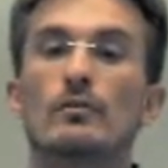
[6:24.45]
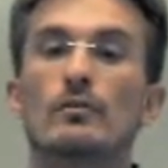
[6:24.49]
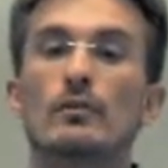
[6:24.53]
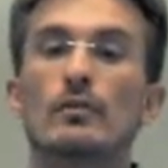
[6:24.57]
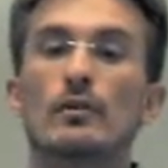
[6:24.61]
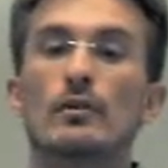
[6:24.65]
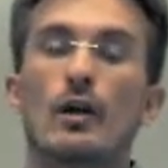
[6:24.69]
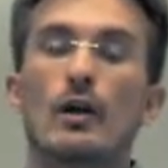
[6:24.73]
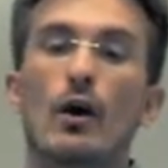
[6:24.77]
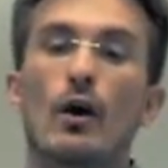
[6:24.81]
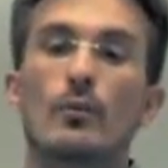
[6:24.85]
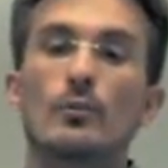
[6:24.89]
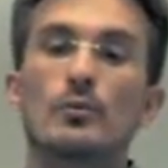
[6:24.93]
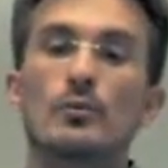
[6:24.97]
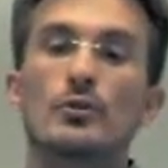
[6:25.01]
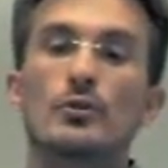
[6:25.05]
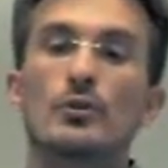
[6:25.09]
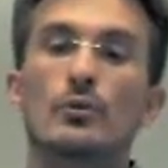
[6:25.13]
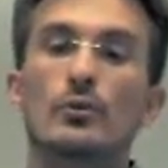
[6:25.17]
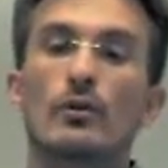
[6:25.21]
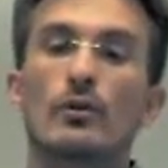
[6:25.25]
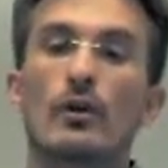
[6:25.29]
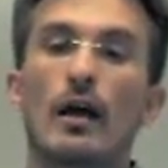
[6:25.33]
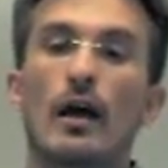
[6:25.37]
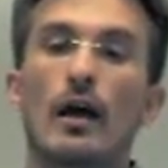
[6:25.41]

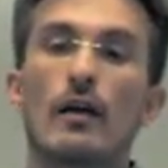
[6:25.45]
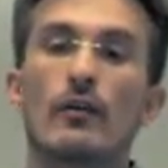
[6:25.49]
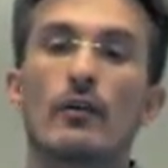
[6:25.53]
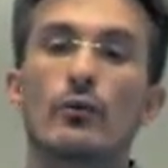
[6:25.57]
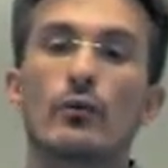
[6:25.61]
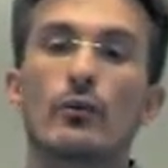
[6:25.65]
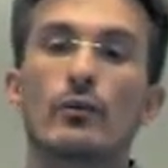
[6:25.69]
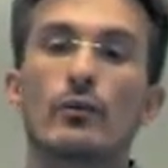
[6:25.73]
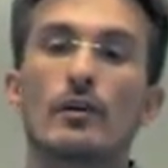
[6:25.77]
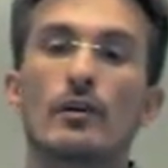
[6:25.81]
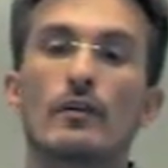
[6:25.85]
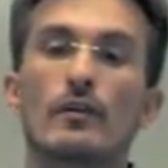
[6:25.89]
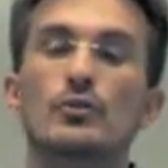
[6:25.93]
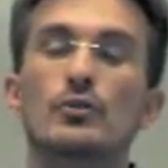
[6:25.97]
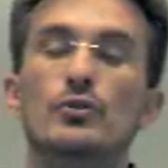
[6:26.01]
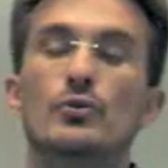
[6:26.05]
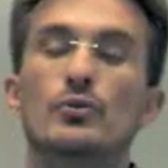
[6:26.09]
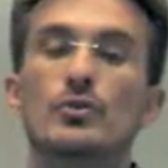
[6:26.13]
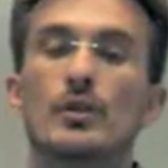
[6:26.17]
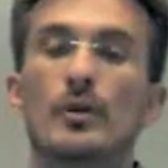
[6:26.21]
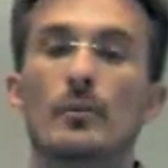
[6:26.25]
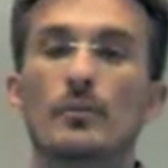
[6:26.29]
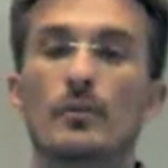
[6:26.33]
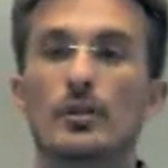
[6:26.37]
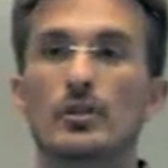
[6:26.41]
It gives you
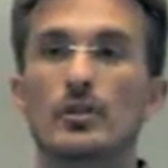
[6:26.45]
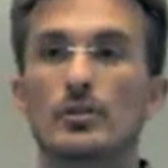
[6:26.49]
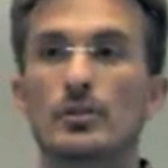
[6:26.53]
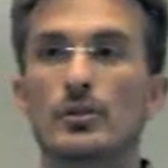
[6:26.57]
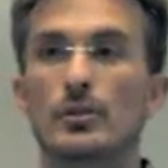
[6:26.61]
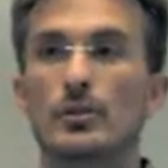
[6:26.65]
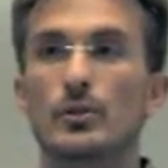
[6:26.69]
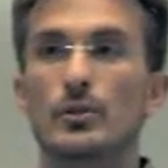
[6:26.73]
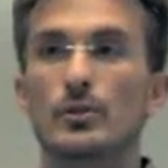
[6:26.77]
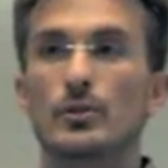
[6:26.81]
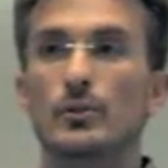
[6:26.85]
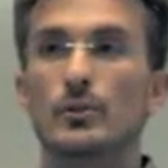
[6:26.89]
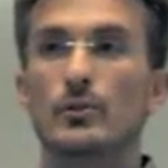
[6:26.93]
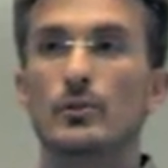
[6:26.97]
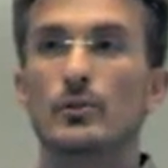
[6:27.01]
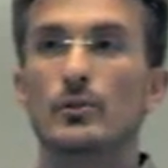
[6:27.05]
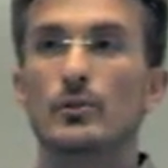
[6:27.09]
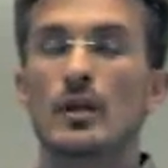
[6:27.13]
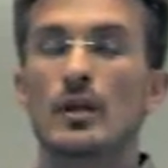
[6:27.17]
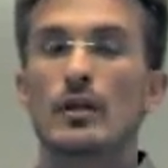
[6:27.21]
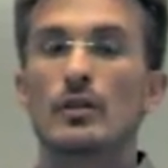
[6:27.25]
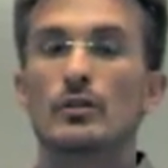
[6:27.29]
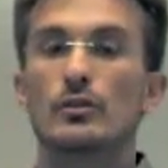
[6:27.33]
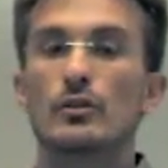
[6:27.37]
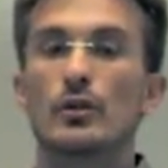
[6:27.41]
something to do
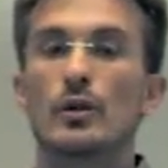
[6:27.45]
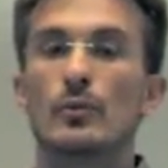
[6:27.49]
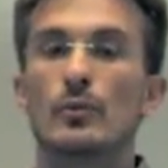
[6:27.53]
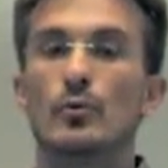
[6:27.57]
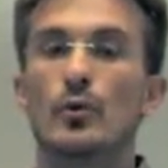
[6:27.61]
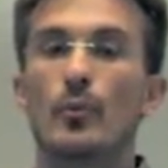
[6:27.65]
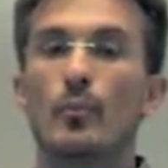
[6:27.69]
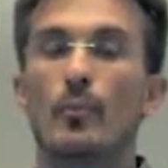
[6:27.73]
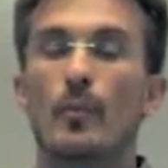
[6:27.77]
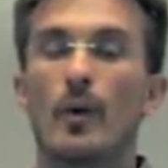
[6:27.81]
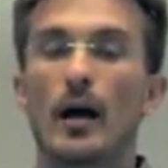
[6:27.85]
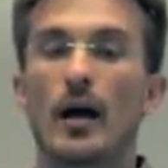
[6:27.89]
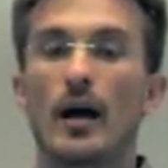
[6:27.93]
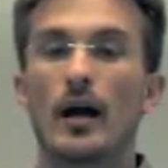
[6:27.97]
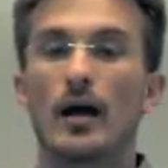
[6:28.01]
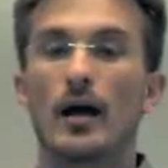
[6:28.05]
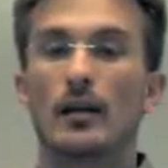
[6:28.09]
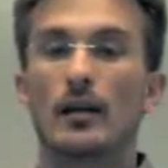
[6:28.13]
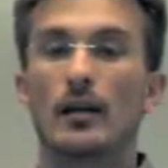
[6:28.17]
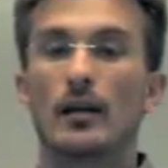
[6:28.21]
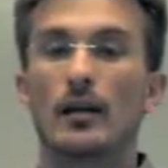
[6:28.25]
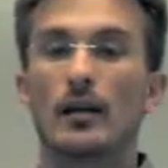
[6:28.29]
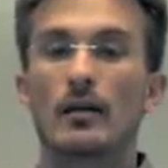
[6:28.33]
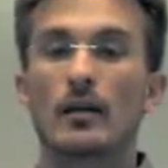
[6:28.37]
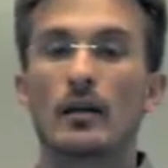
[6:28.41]
to keep your
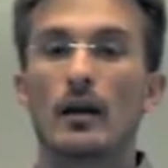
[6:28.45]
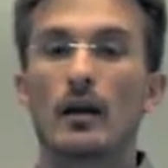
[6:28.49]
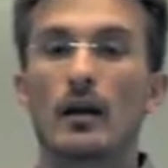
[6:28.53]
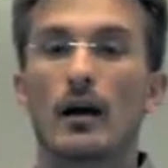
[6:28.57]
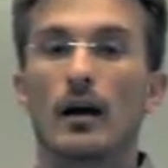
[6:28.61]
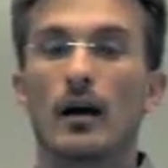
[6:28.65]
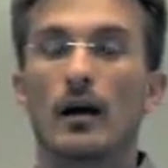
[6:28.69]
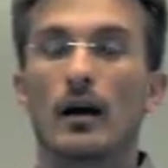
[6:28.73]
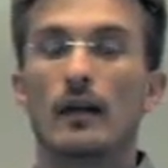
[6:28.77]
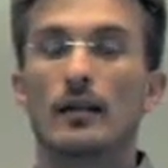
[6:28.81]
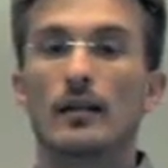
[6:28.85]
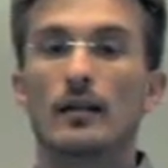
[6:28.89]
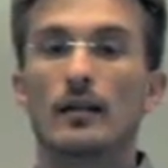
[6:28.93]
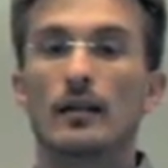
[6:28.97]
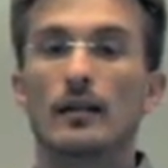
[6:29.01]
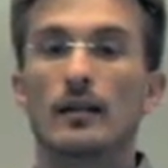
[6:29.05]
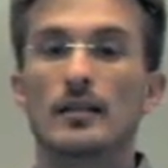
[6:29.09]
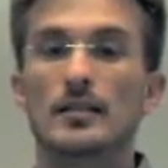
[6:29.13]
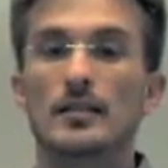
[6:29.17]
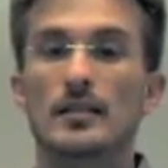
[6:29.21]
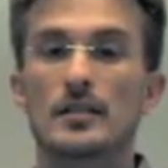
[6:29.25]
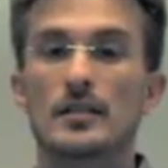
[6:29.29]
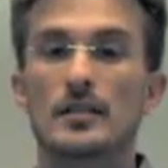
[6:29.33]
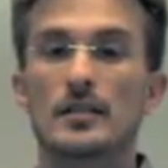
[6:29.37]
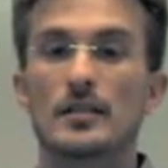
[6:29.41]
mind
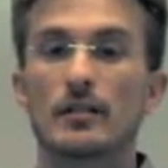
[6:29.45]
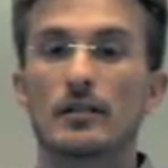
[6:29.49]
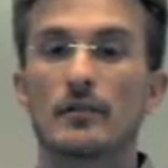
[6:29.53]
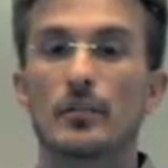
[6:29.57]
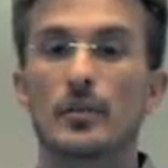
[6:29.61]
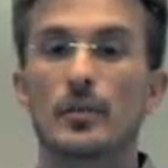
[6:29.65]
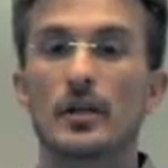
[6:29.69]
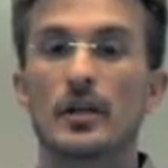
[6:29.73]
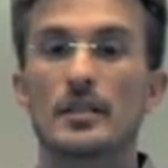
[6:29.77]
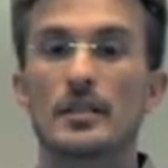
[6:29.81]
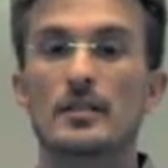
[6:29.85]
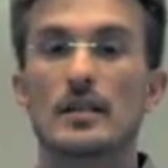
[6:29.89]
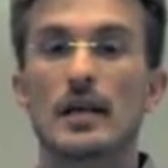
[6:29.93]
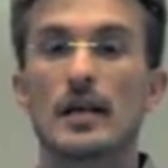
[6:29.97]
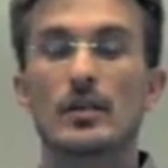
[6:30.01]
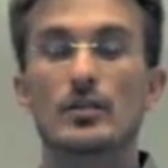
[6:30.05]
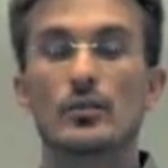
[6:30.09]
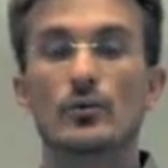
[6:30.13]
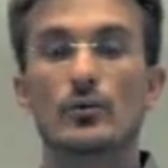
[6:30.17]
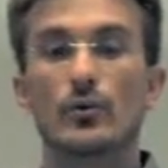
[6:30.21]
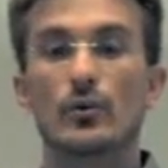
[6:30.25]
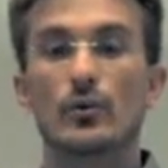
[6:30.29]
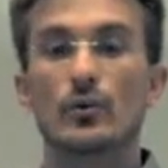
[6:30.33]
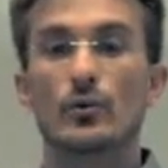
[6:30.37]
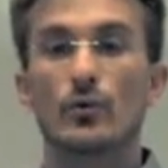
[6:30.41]
elasticity, because as
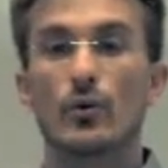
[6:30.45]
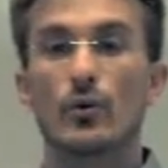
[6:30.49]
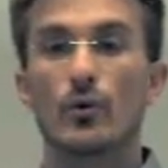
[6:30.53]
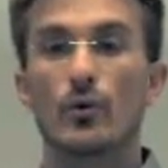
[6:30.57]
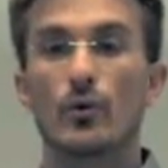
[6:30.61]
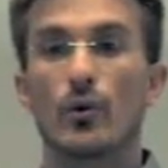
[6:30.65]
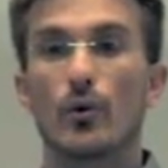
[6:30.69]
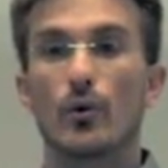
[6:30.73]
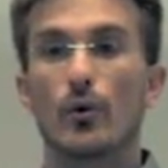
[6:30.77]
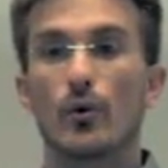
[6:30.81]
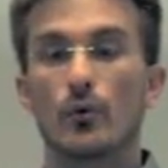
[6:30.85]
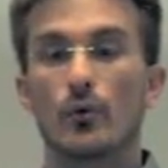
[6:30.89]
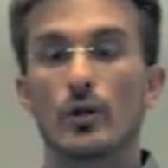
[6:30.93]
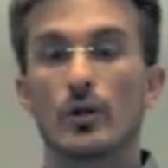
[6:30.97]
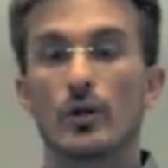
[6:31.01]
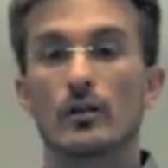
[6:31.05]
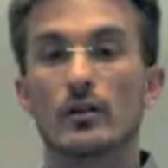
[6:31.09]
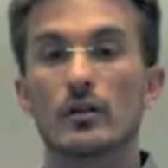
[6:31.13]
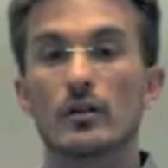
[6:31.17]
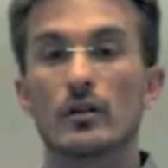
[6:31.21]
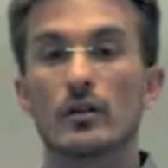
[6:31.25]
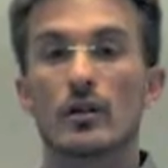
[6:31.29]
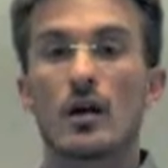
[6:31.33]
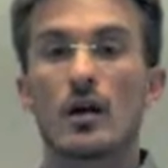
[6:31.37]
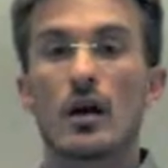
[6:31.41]
we grow
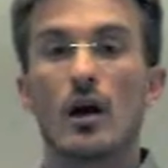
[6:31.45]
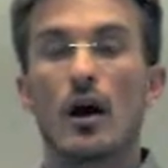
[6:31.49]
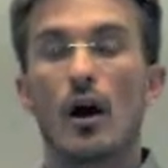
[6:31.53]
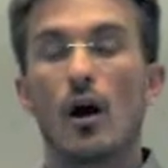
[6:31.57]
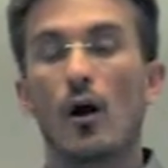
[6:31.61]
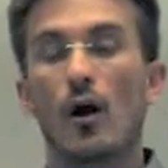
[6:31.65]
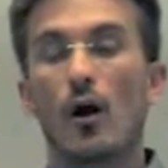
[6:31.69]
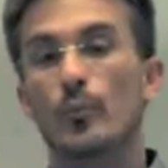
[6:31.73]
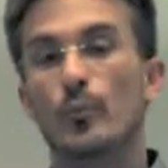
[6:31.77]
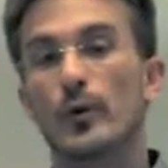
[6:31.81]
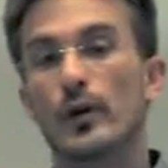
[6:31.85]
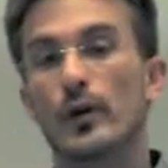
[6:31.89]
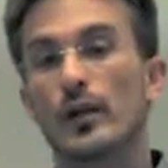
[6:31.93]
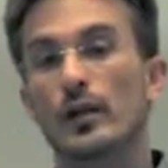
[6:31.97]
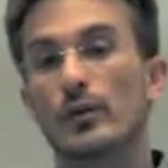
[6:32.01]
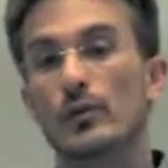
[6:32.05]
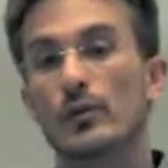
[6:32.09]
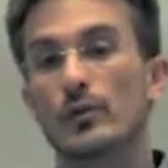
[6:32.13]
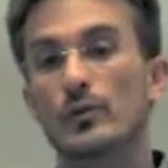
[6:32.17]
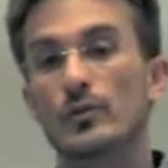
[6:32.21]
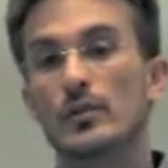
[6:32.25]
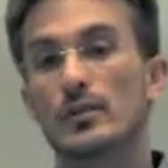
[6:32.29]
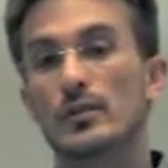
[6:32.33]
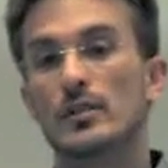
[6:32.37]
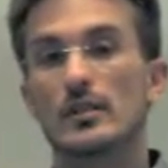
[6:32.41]
older, our brain
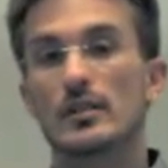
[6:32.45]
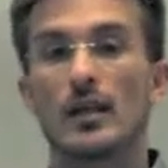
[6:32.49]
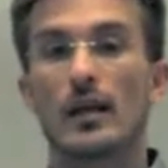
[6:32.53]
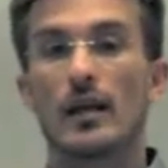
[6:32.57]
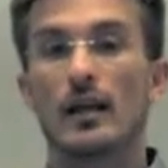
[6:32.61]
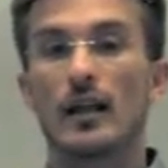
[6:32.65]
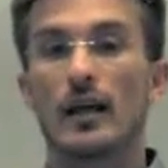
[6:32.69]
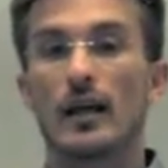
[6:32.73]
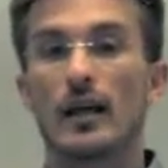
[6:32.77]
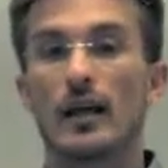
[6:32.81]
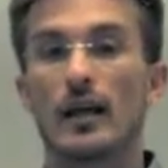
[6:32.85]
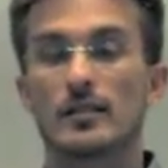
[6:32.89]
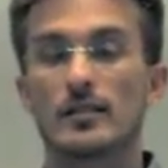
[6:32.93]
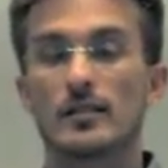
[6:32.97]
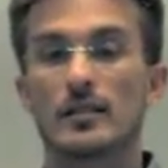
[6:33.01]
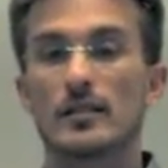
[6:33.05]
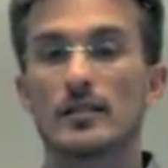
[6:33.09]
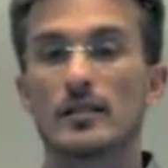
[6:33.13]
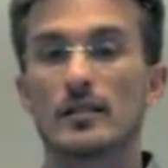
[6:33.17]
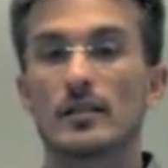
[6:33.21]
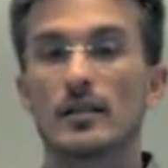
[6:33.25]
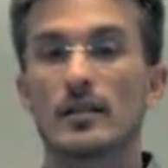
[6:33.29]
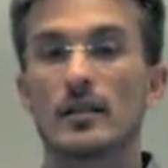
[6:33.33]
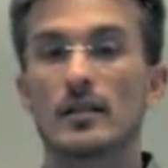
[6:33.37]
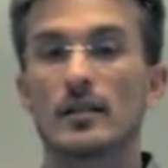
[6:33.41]
loses the
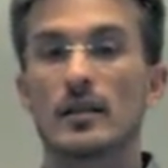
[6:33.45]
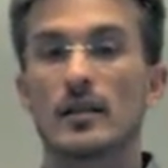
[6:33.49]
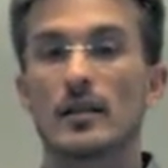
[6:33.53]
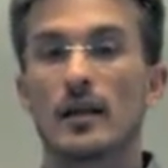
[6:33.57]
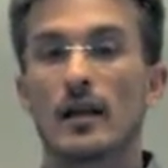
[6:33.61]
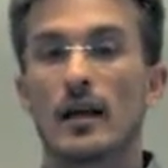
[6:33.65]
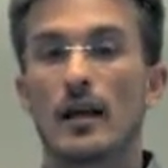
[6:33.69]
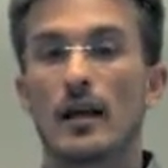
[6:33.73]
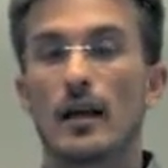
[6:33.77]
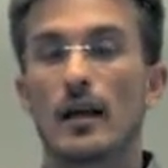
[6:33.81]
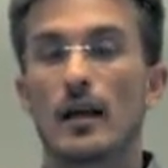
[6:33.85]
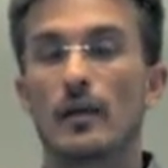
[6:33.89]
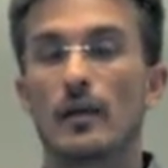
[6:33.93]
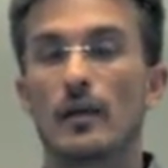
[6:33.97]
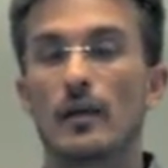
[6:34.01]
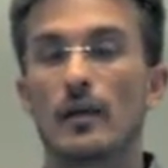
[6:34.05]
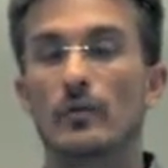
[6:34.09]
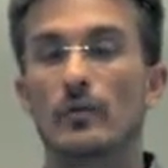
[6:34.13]
elasticity, and